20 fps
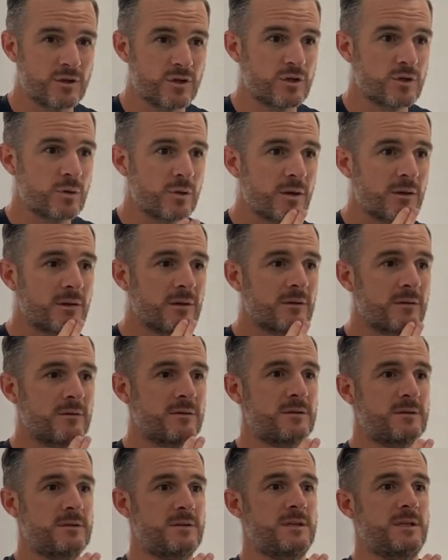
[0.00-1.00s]
You're doing
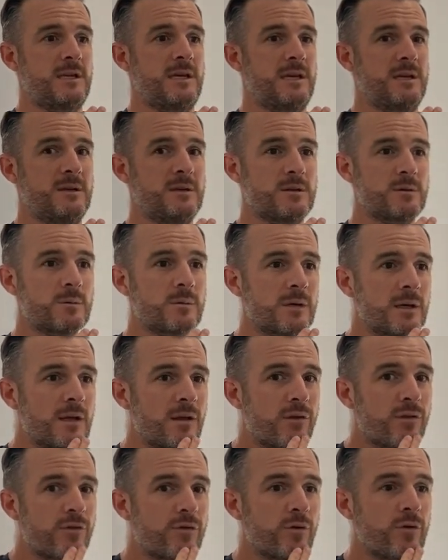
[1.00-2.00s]
10,
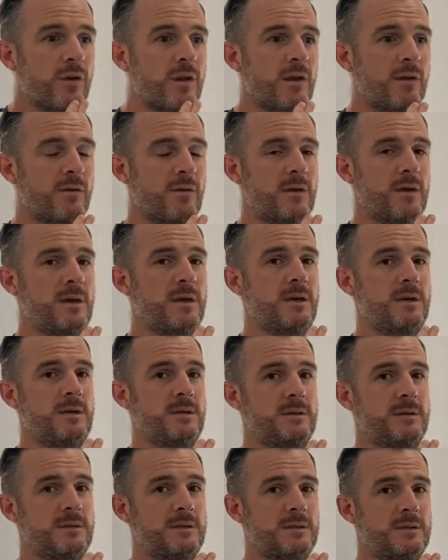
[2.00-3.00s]
20, 30 of
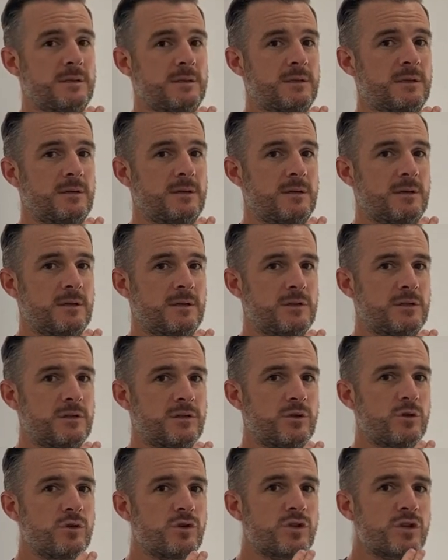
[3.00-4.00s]
these
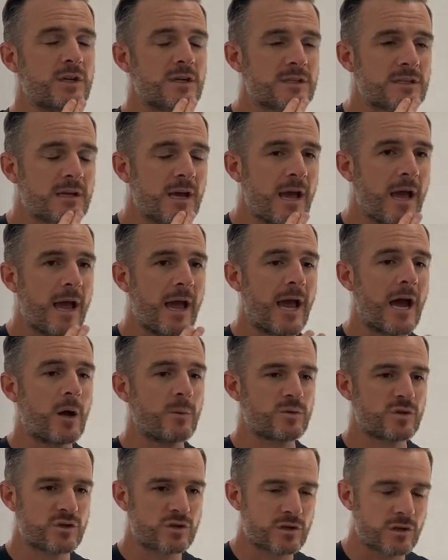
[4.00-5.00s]
to just
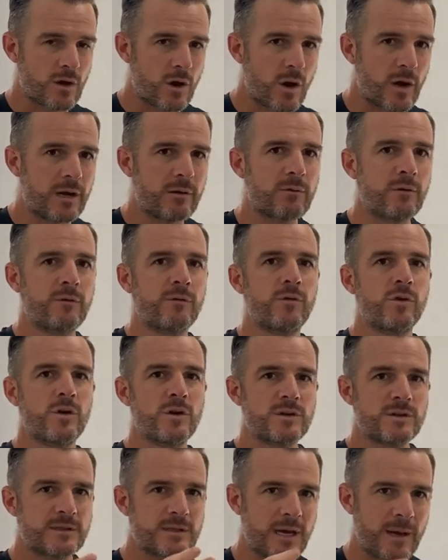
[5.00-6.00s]
help slowly
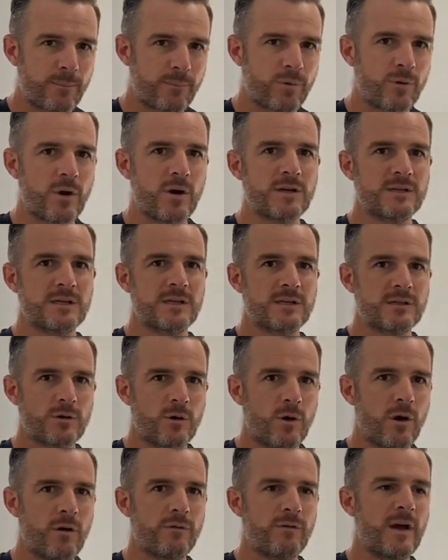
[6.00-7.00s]
reverse that process
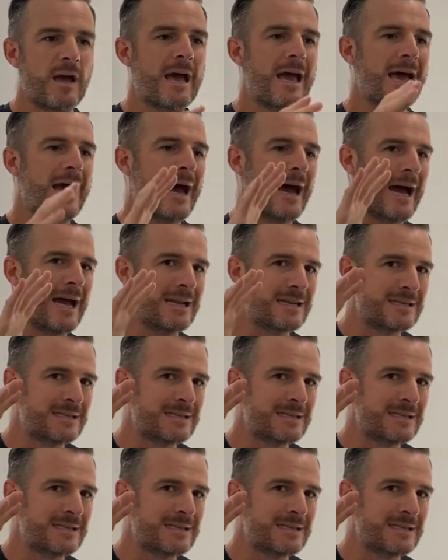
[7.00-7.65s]
of a